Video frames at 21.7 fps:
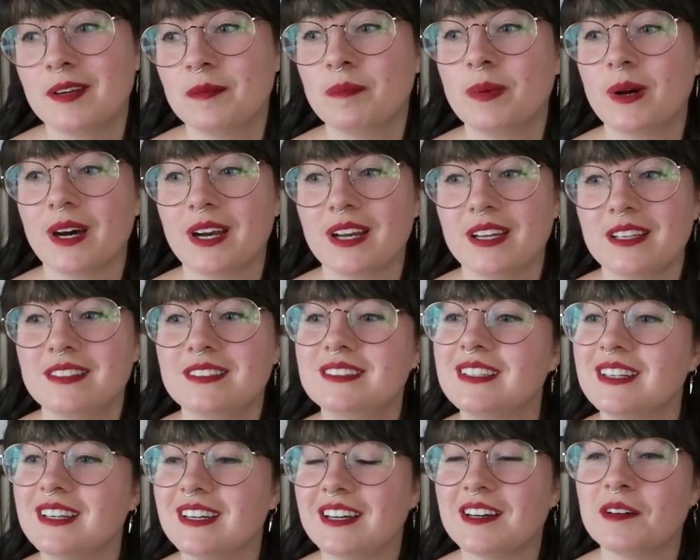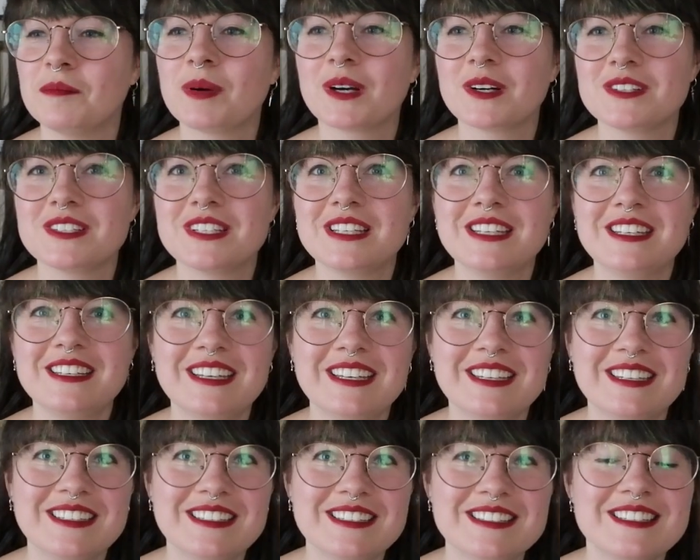But uh, Percy
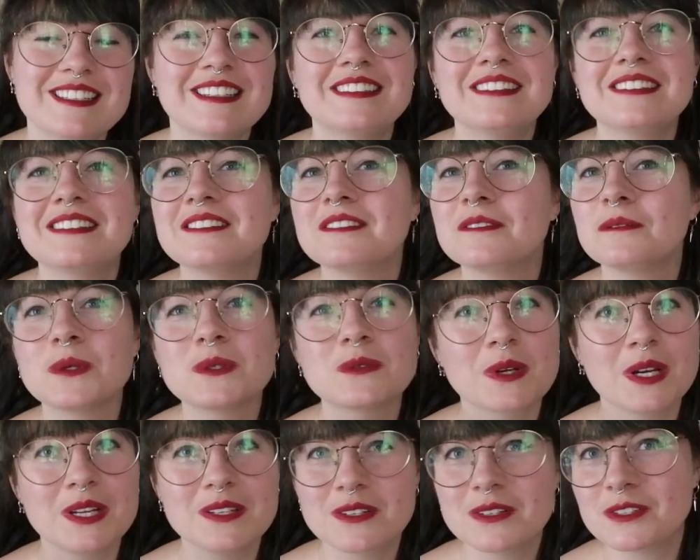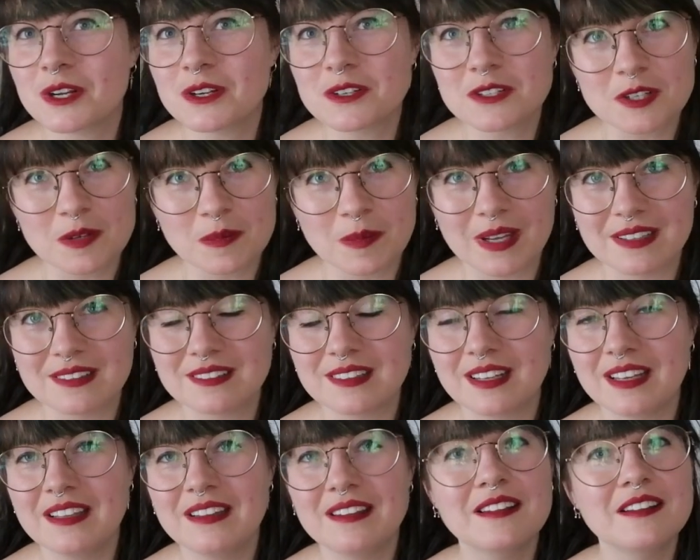is was raised a gentleman
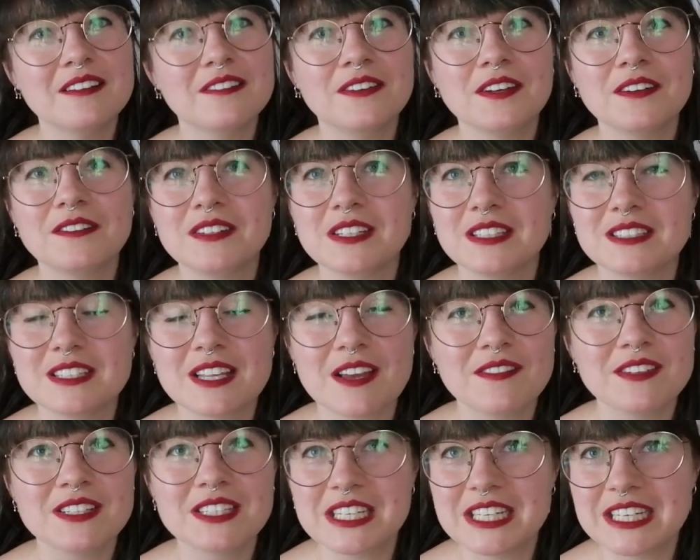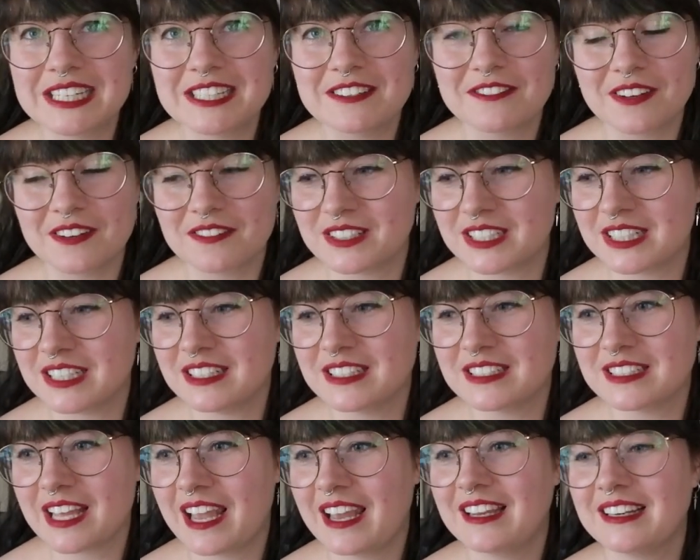in the 15,
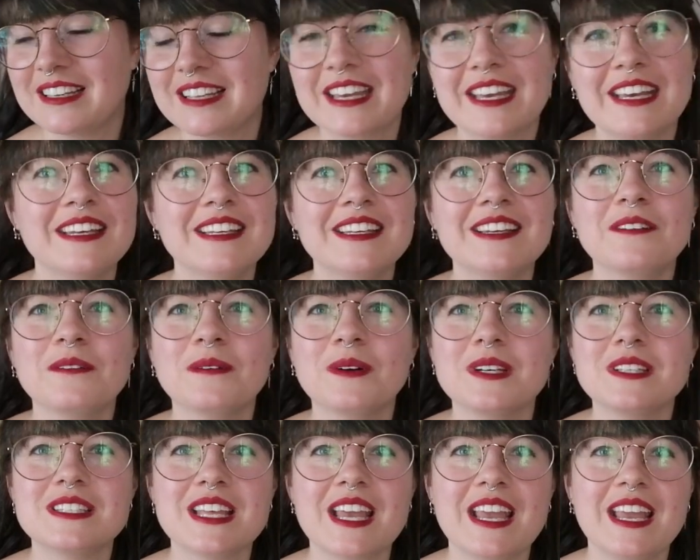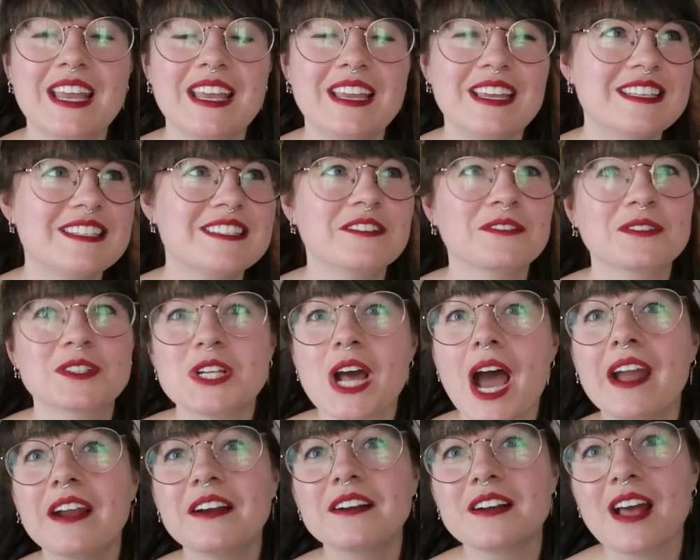1750s, and Kit was a is a
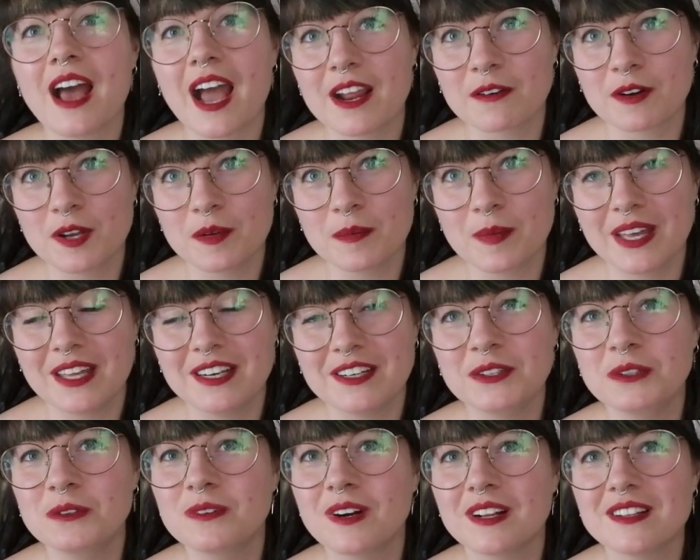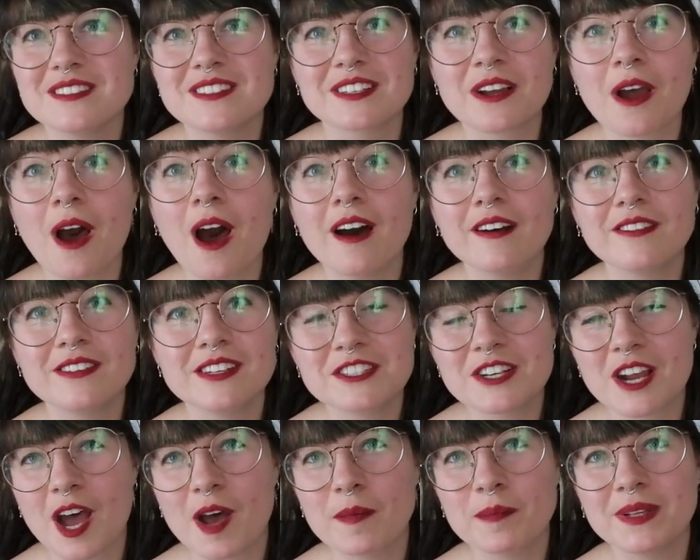retired highwayman who runs a coffee
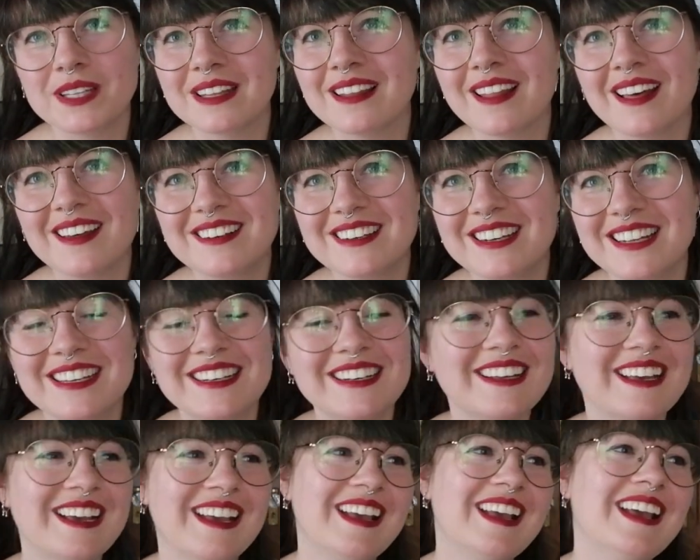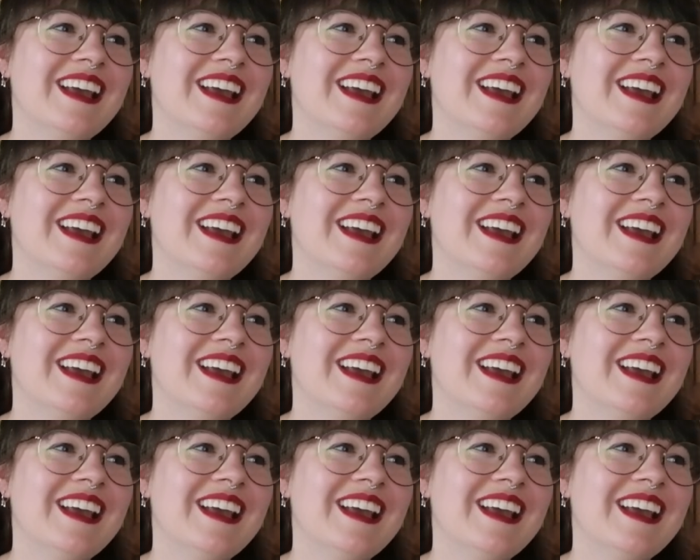shop in London.